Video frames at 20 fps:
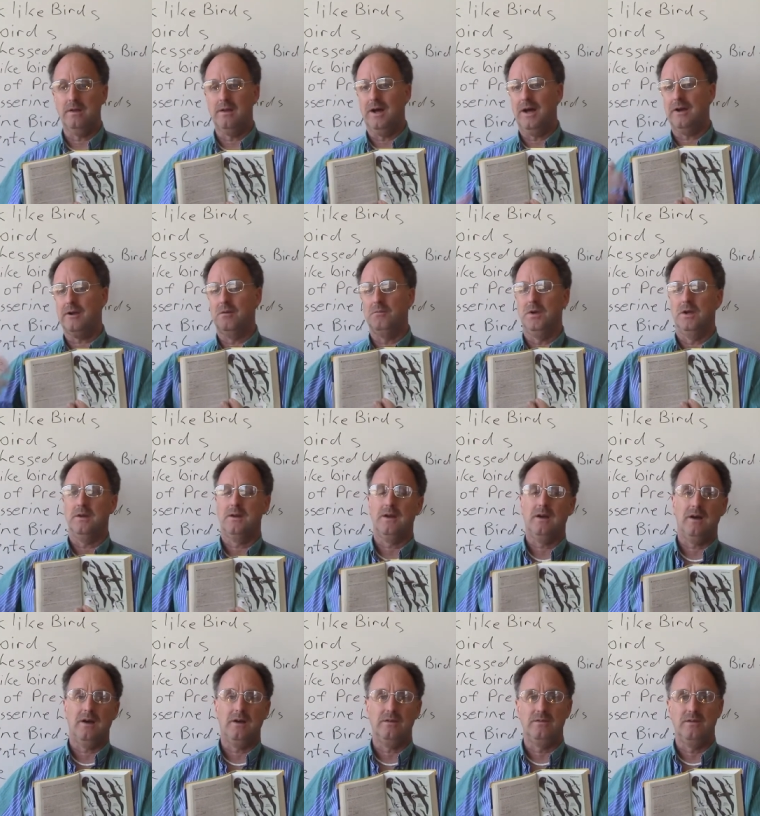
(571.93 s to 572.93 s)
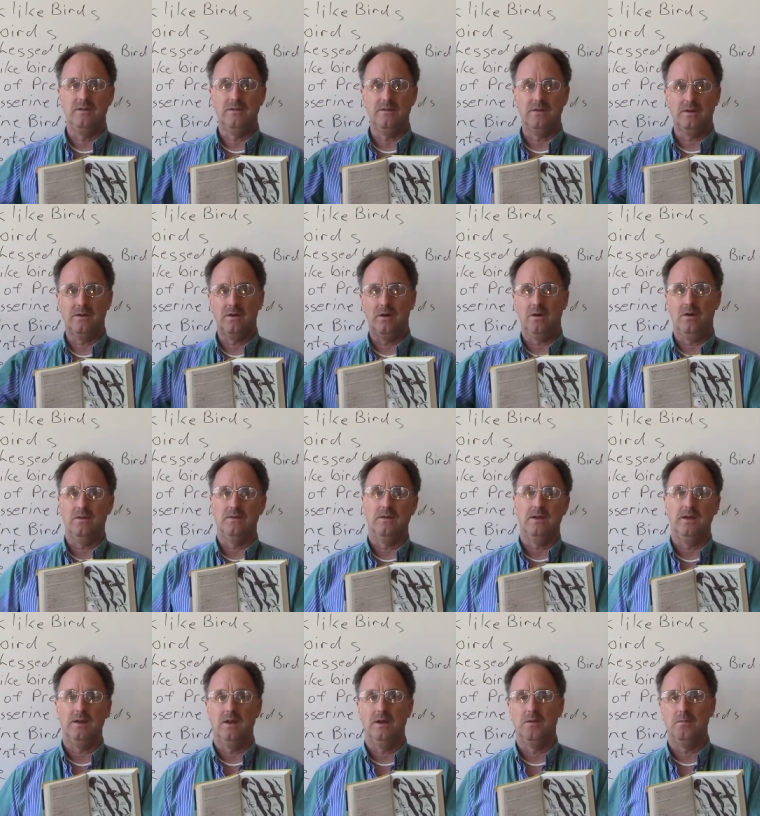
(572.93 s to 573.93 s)
knock him unconscious and cause
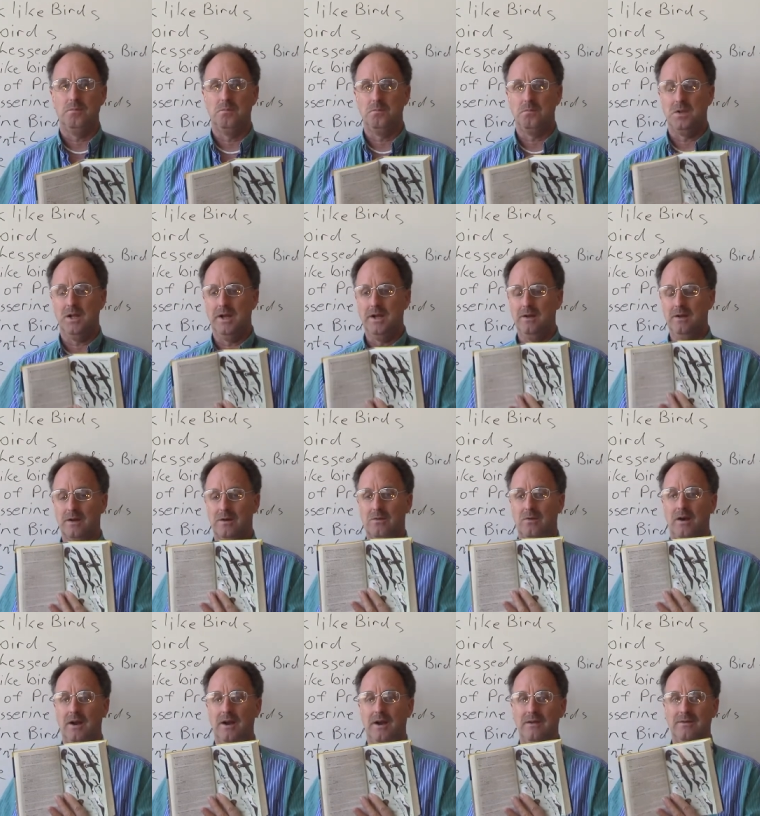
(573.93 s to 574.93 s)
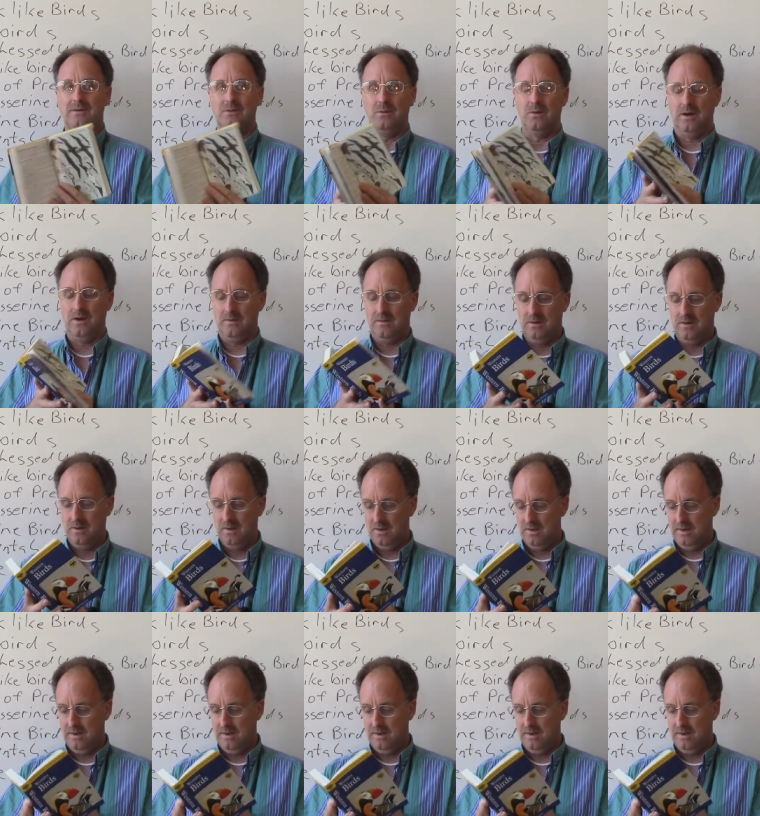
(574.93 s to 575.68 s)
a uh, plane to crash or whatever.